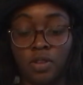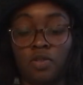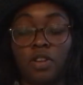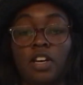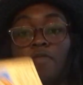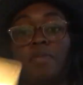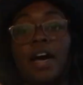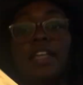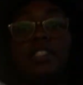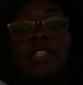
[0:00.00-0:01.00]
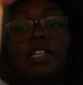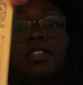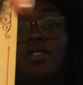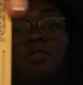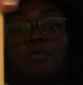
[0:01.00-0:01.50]
We have Pisces,
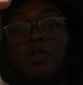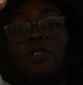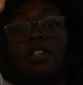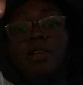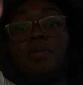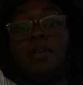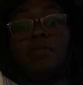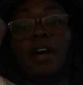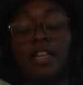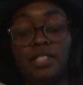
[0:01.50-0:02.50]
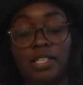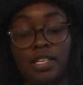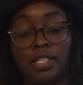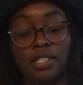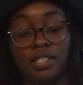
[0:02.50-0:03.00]
so this person could be a
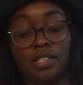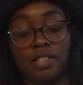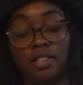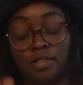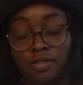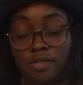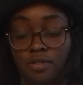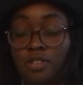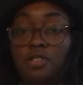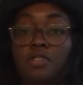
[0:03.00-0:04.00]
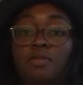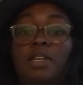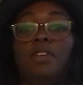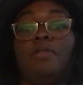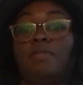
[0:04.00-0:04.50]
Pisces, or your
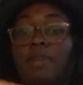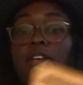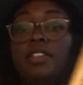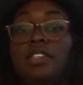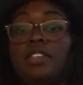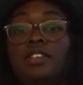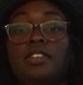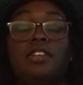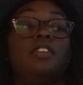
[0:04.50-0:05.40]
soulmate could be a Pisces.